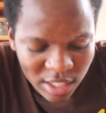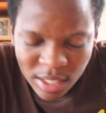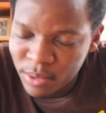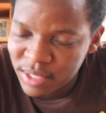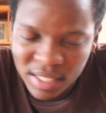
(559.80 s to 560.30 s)

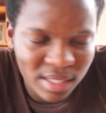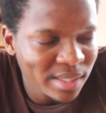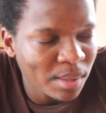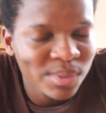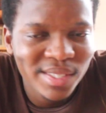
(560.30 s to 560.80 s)
that was just
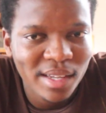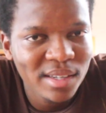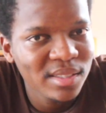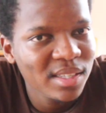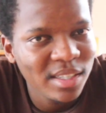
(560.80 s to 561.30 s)
some
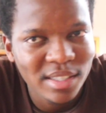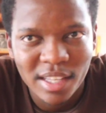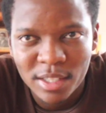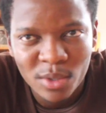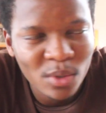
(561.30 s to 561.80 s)
subtleties
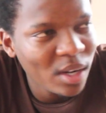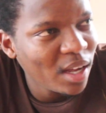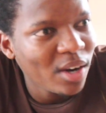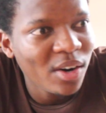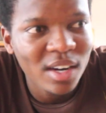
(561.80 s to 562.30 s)
that you,
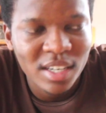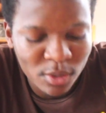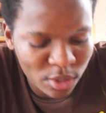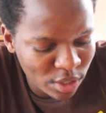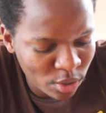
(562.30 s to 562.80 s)
oh, that
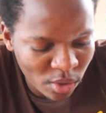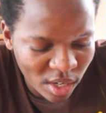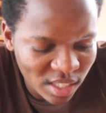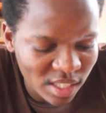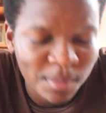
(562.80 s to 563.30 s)
was just
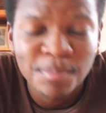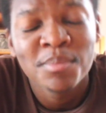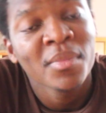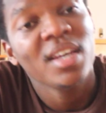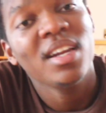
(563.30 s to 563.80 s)
crazy.
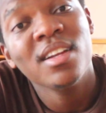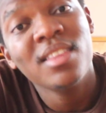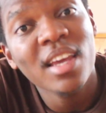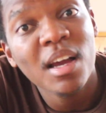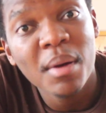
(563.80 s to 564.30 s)
Another
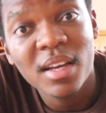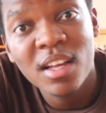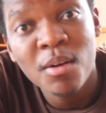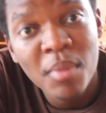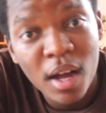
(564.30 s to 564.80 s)
thing about
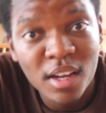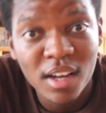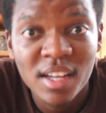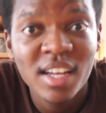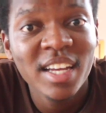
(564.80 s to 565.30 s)

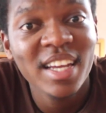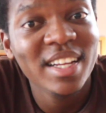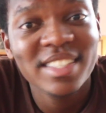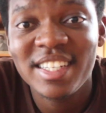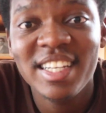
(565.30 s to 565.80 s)
Killmonger,
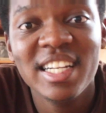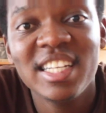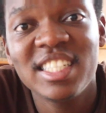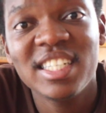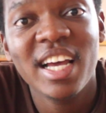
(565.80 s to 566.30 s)
yes, he
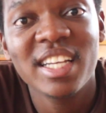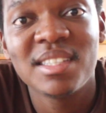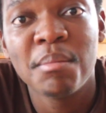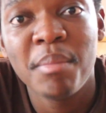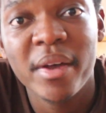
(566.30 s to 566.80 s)
legit has
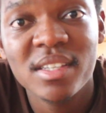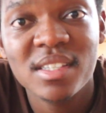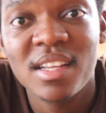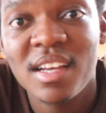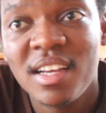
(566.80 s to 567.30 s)
the
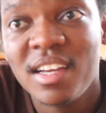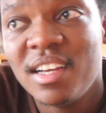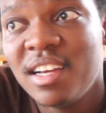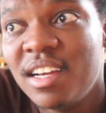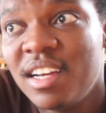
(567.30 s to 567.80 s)
best
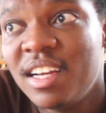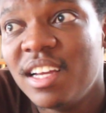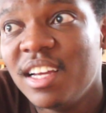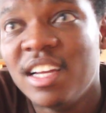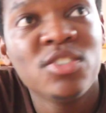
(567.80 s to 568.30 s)

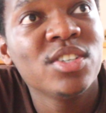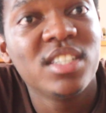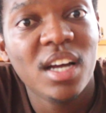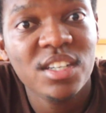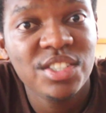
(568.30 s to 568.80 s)

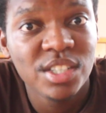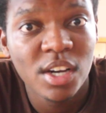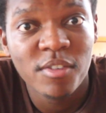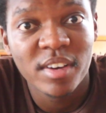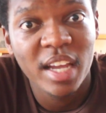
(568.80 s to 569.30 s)
introduction
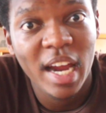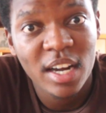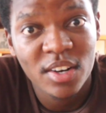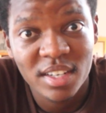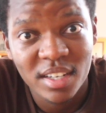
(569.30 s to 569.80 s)
of a
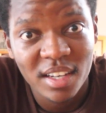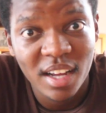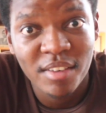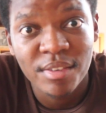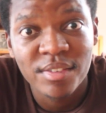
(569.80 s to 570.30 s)
character
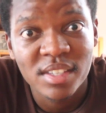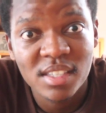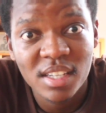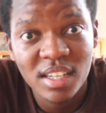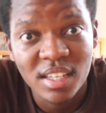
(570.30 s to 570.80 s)
I've ever
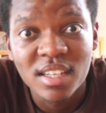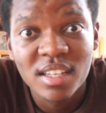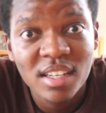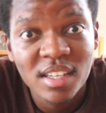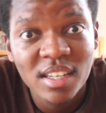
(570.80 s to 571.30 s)
seen,
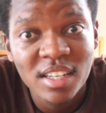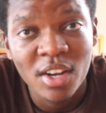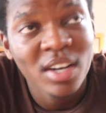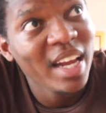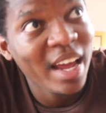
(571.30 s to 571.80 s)

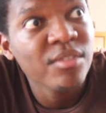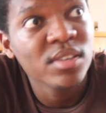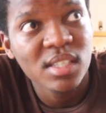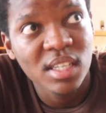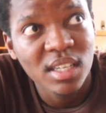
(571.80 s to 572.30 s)
not ever
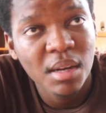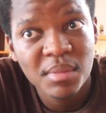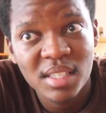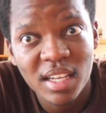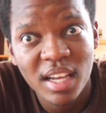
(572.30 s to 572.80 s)
seen, let
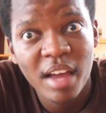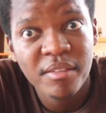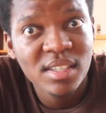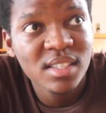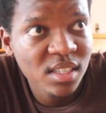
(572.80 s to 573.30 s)
me say,
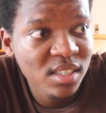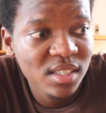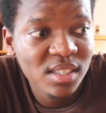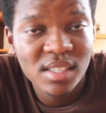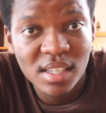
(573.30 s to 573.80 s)
ever seen
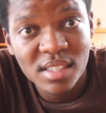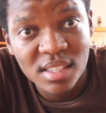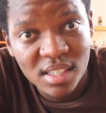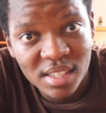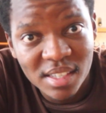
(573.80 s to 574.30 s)

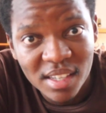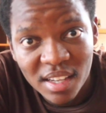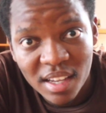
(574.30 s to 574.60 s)
since